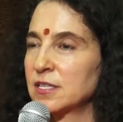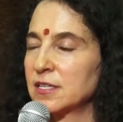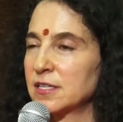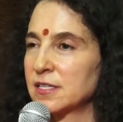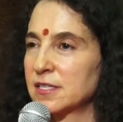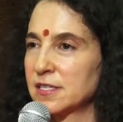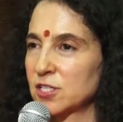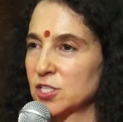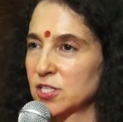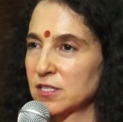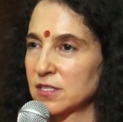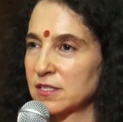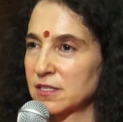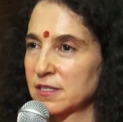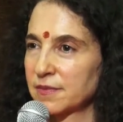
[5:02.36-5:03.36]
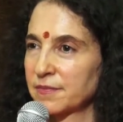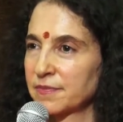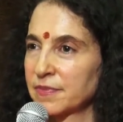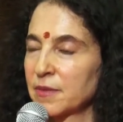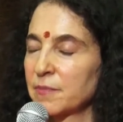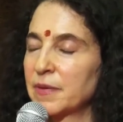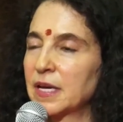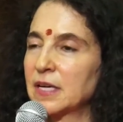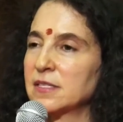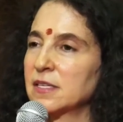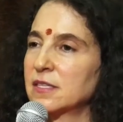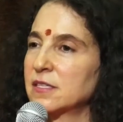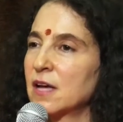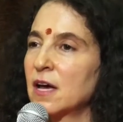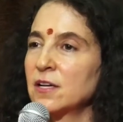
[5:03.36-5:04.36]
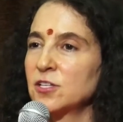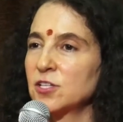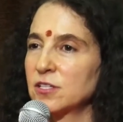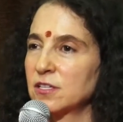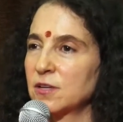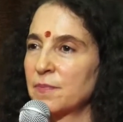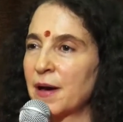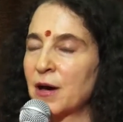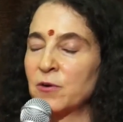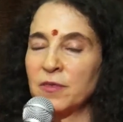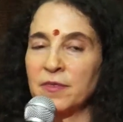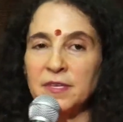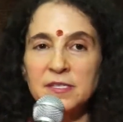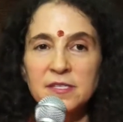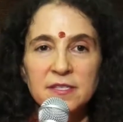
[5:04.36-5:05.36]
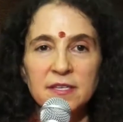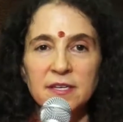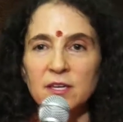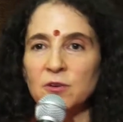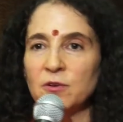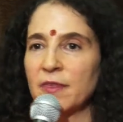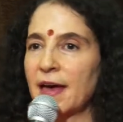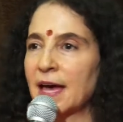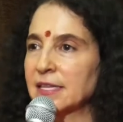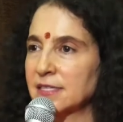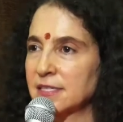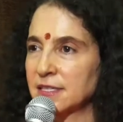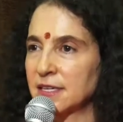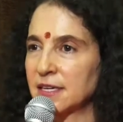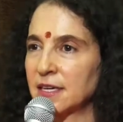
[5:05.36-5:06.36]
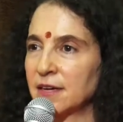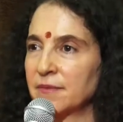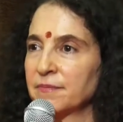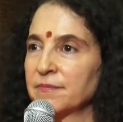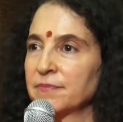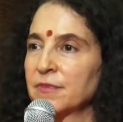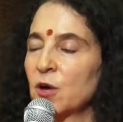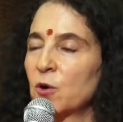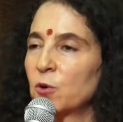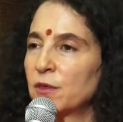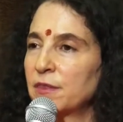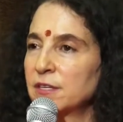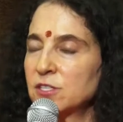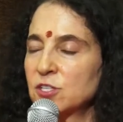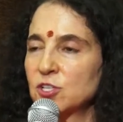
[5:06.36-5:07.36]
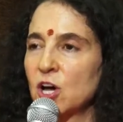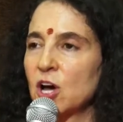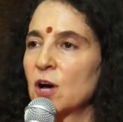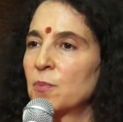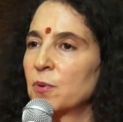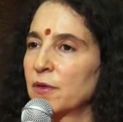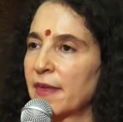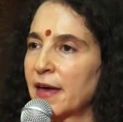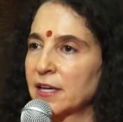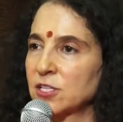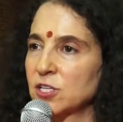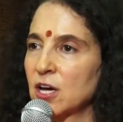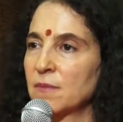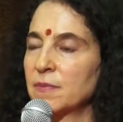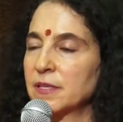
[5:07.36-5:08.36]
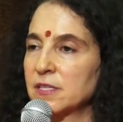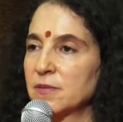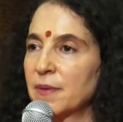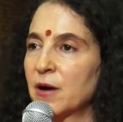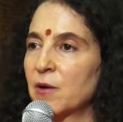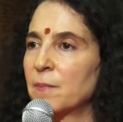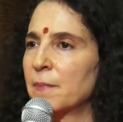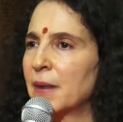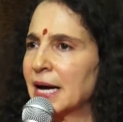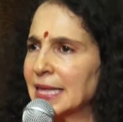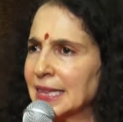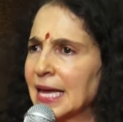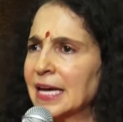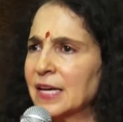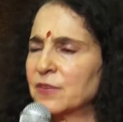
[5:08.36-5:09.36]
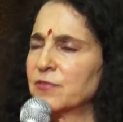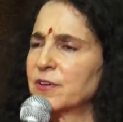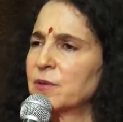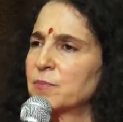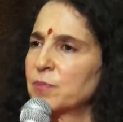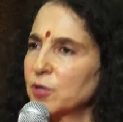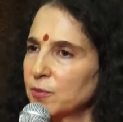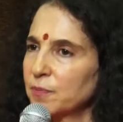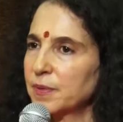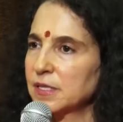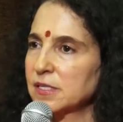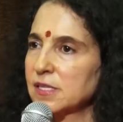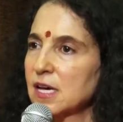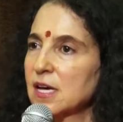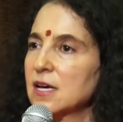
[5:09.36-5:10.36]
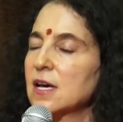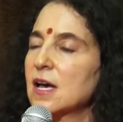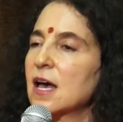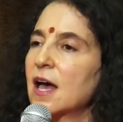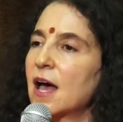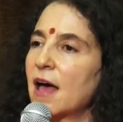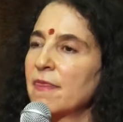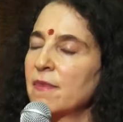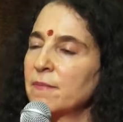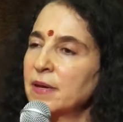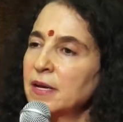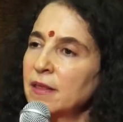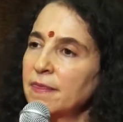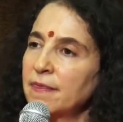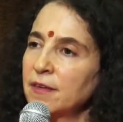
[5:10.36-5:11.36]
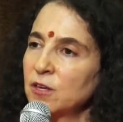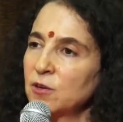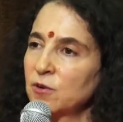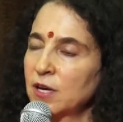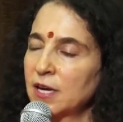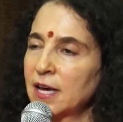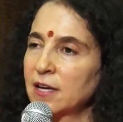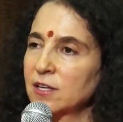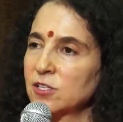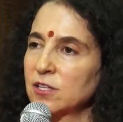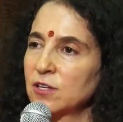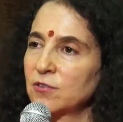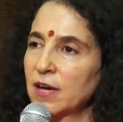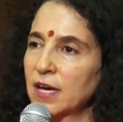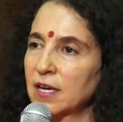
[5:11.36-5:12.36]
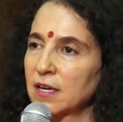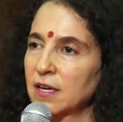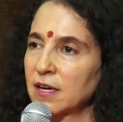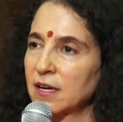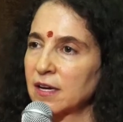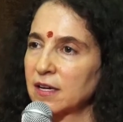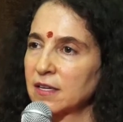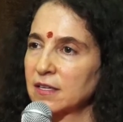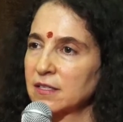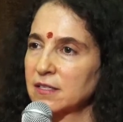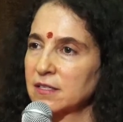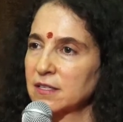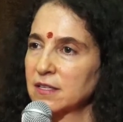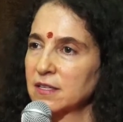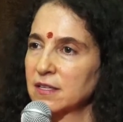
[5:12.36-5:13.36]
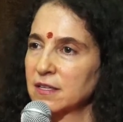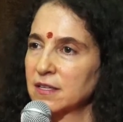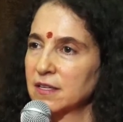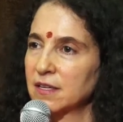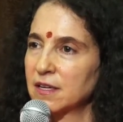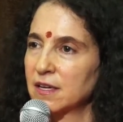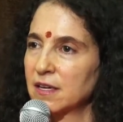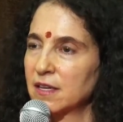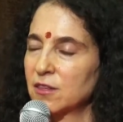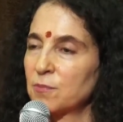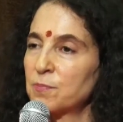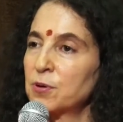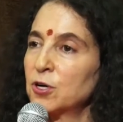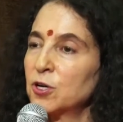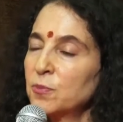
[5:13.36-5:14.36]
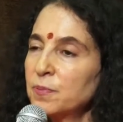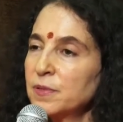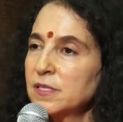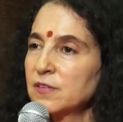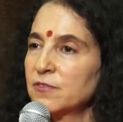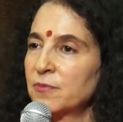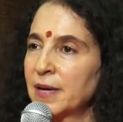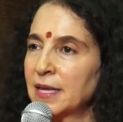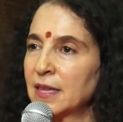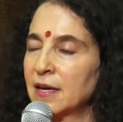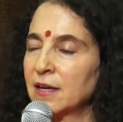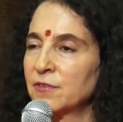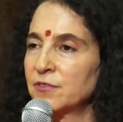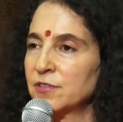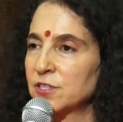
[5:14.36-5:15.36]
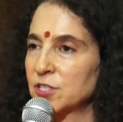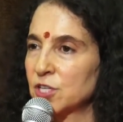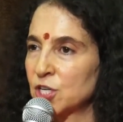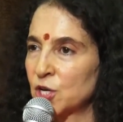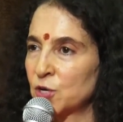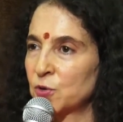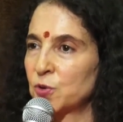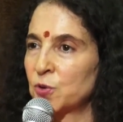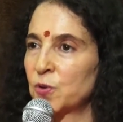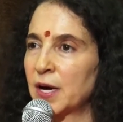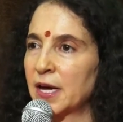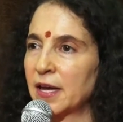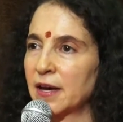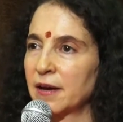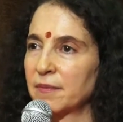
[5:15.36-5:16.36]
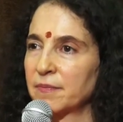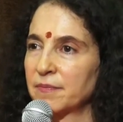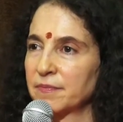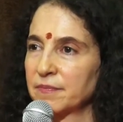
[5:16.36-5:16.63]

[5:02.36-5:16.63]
to decisions. Because it's not just about this city or this job or that job. It's about my life and purpose. And the minute that you can actually recognize The purpose of my life is to know who I am.